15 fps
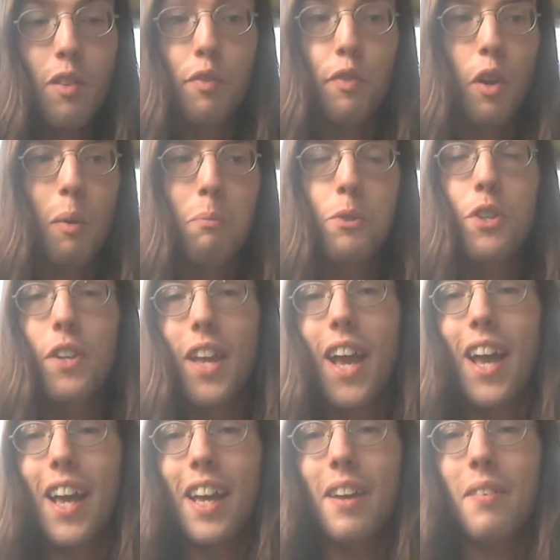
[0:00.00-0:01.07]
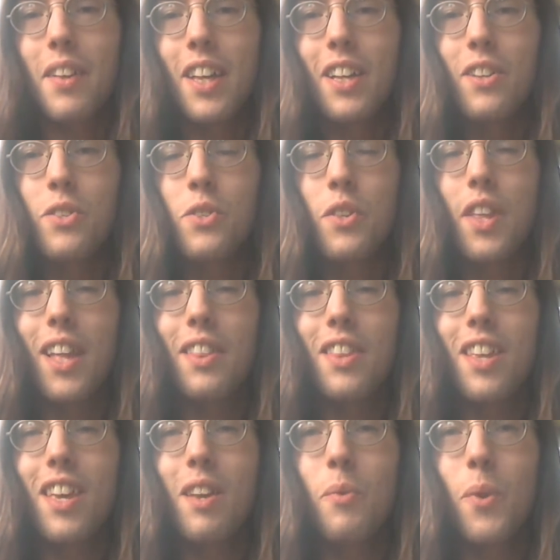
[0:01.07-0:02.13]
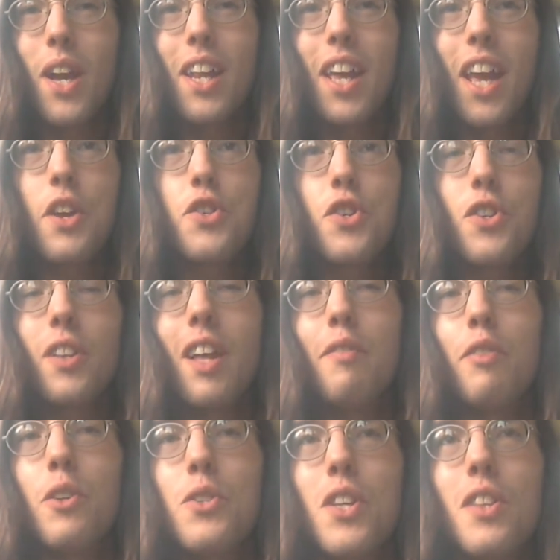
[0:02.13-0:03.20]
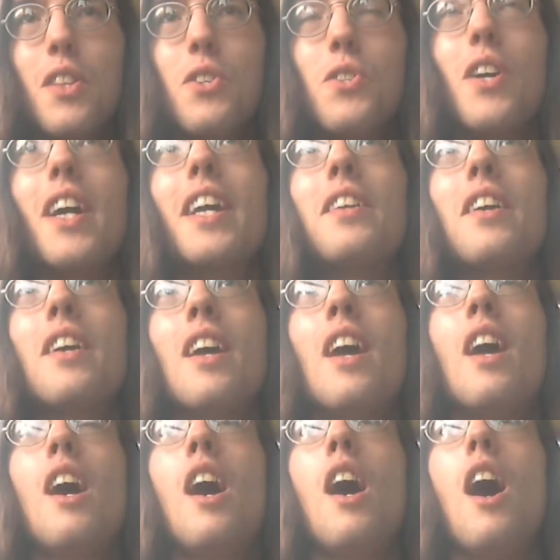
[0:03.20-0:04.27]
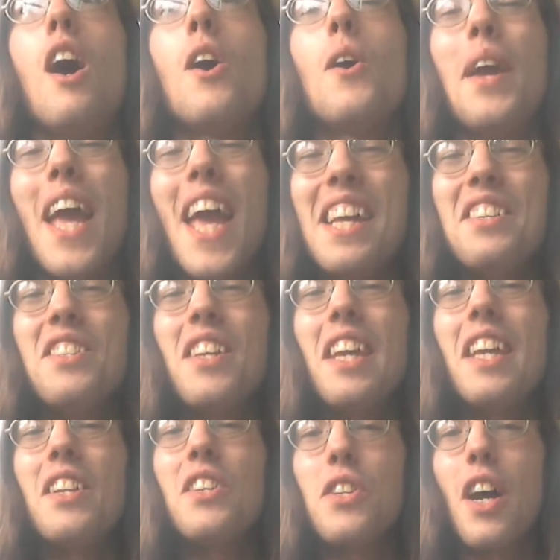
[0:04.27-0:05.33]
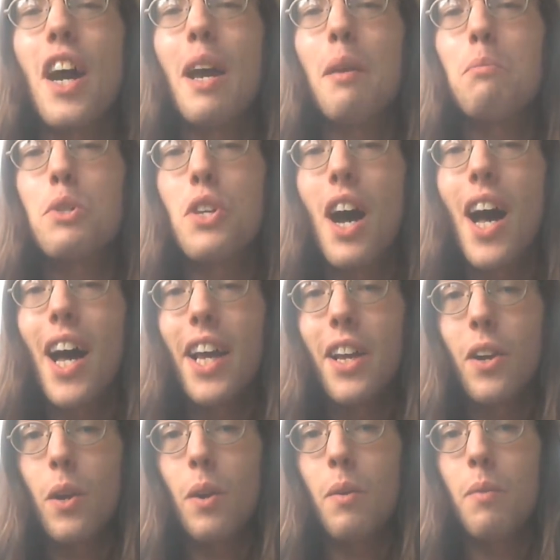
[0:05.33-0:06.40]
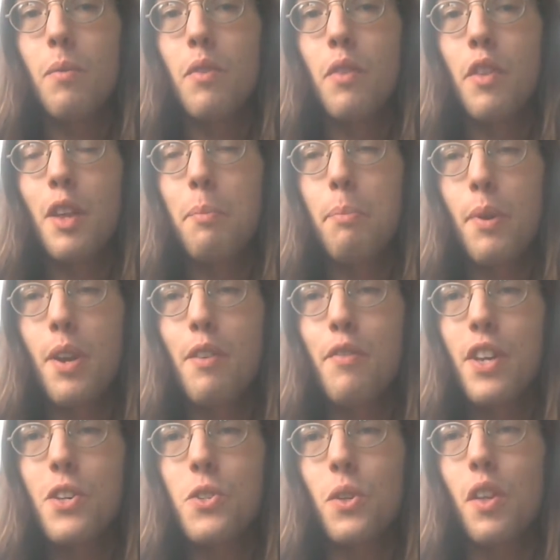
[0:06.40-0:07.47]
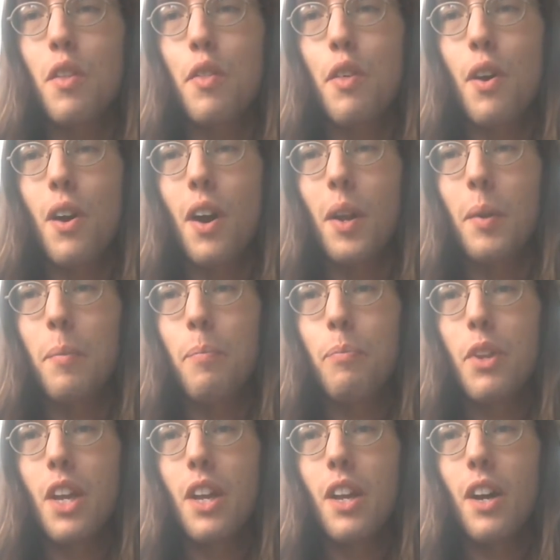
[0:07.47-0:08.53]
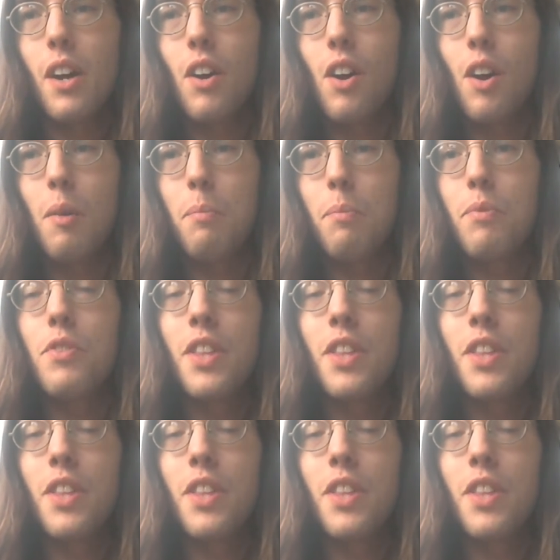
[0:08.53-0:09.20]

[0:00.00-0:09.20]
from today is that the radiation levels at the site are 18 times higher than previously thought. Um,